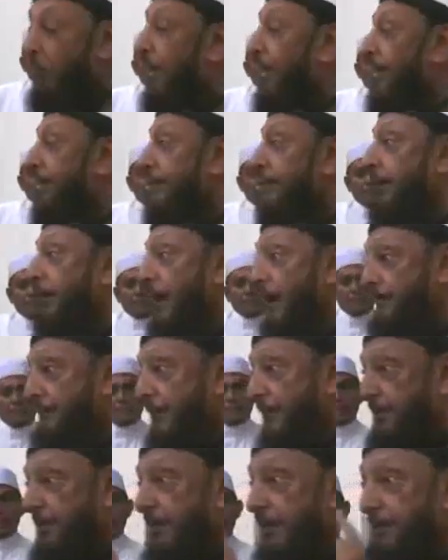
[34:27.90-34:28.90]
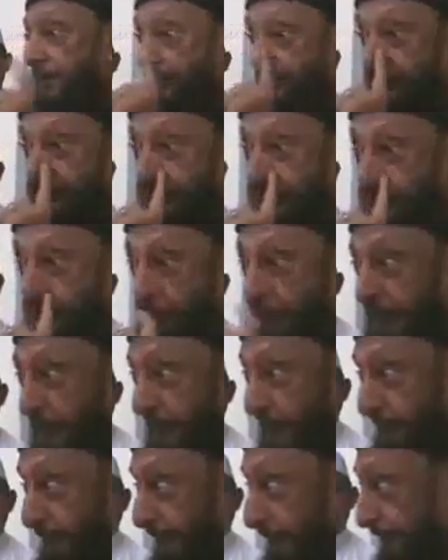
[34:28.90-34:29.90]
When governments
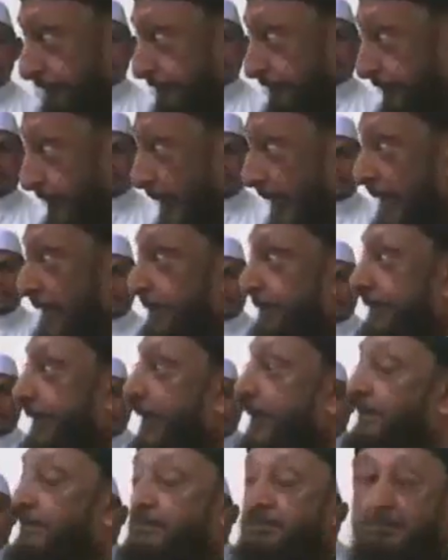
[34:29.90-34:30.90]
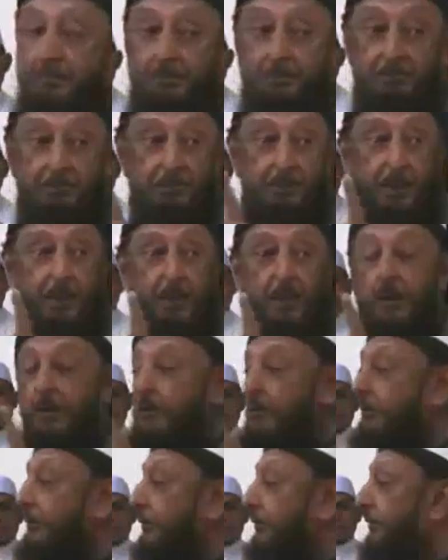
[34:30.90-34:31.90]
attempt
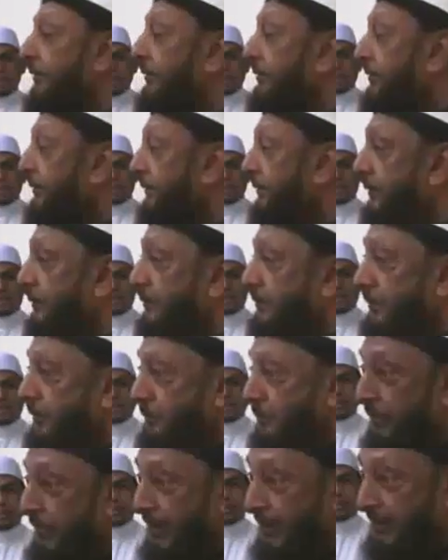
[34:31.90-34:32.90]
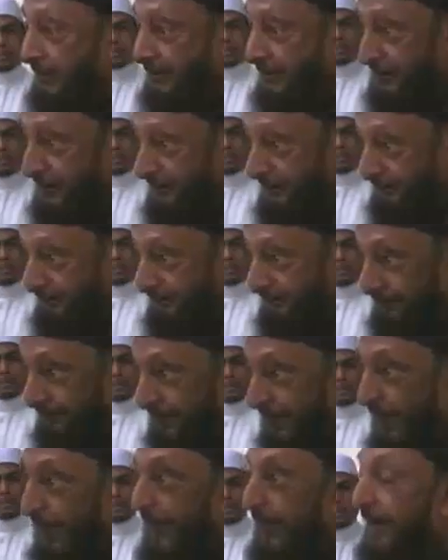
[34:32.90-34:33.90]
to distribute wealth
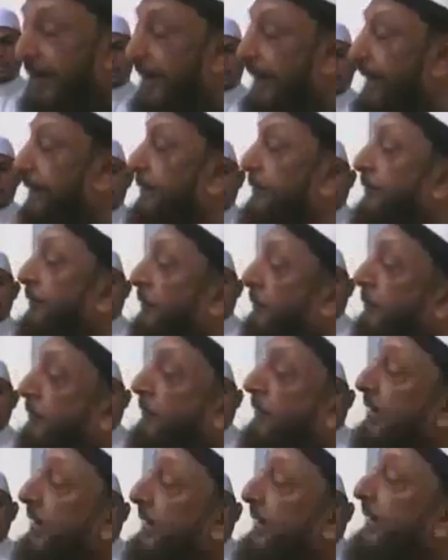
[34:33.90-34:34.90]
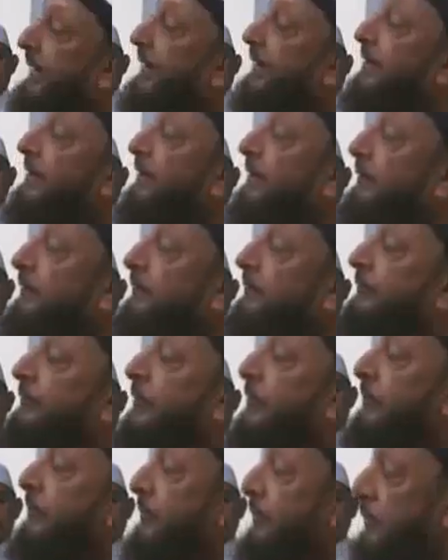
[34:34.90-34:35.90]
and to
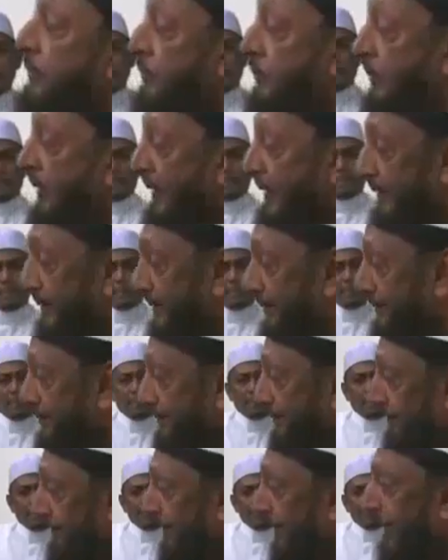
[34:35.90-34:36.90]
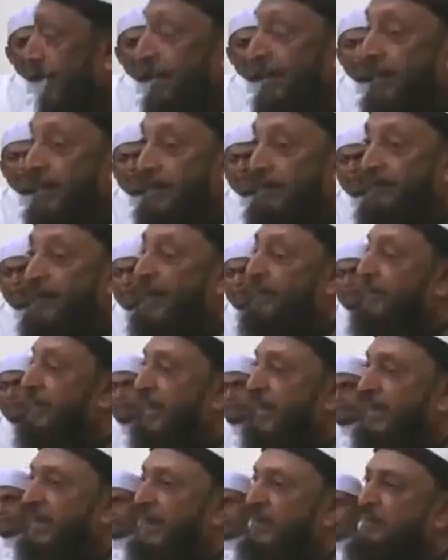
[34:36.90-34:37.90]
redistribute wealth, they
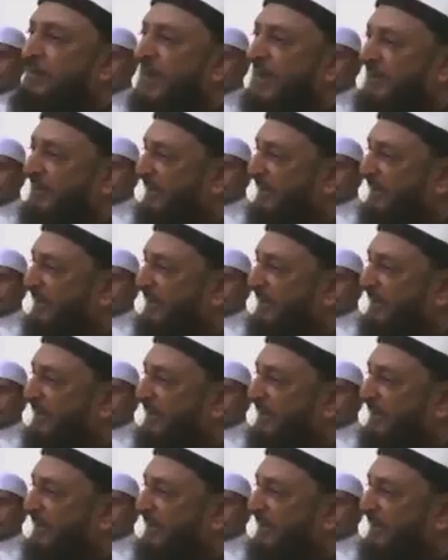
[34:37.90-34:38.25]
make a